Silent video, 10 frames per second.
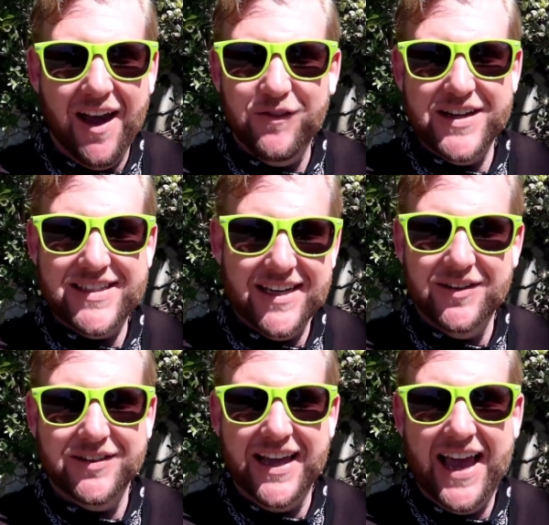every
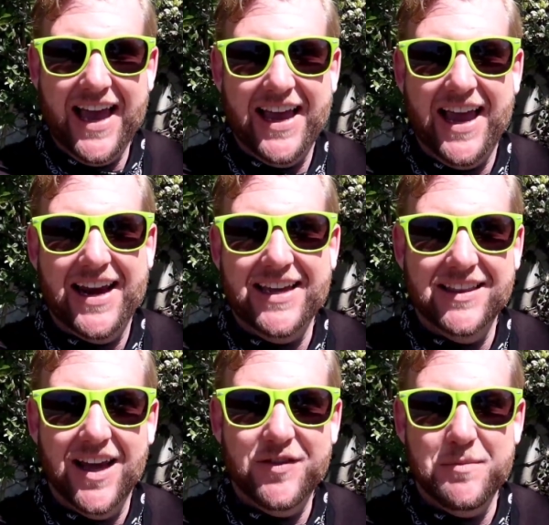single day, and he
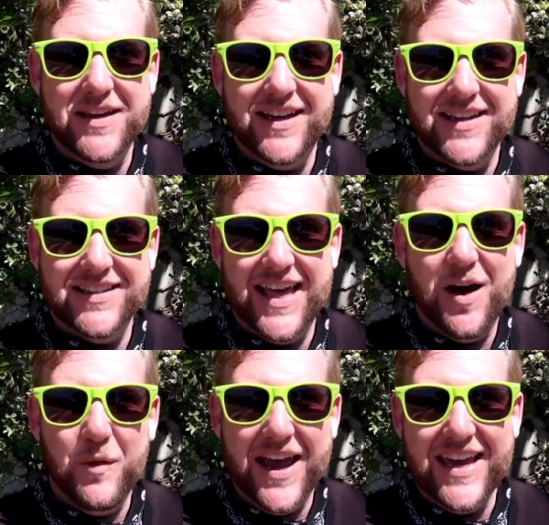loved it because
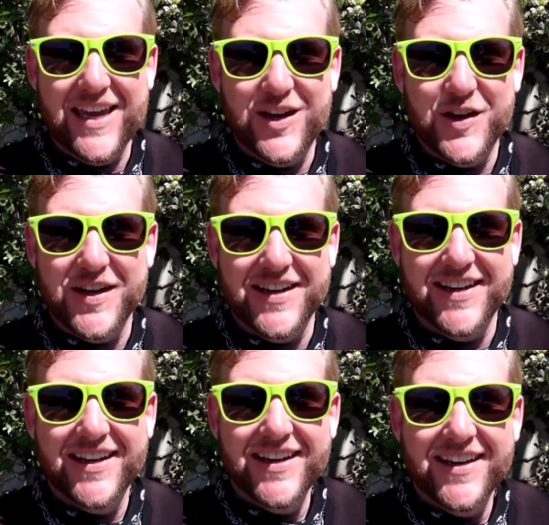that way he
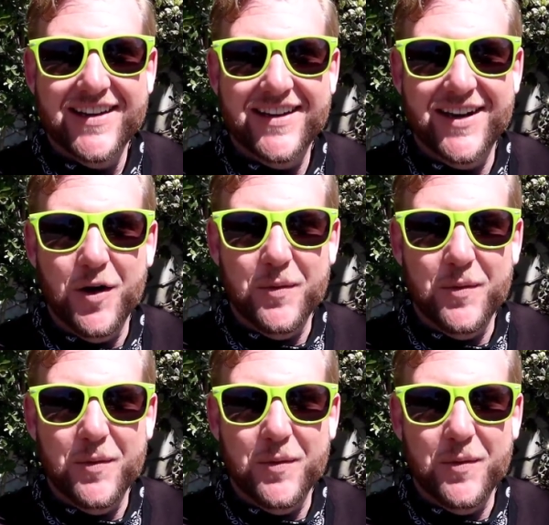could, you